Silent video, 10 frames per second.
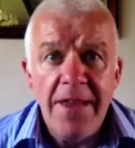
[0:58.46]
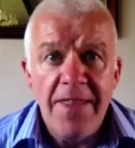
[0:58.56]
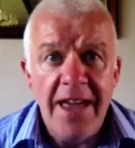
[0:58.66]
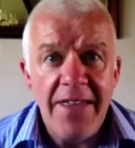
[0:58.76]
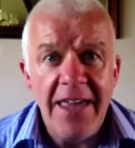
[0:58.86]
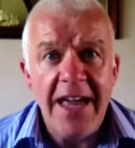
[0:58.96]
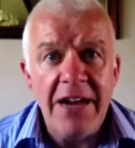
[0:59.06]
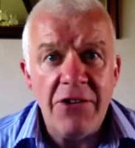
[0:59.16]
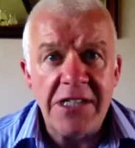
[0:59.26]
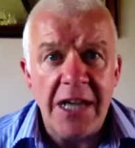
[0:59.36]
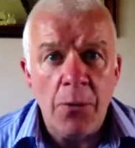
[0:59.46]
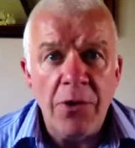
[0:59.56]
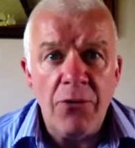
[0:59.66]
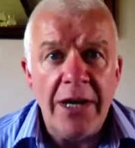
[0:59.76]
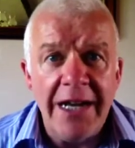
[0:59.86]
They're the areas that we
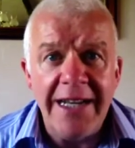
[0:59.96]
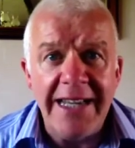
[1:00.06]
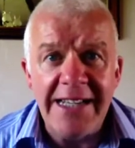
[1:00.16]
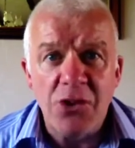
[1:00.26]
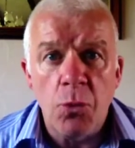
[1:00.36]
really need to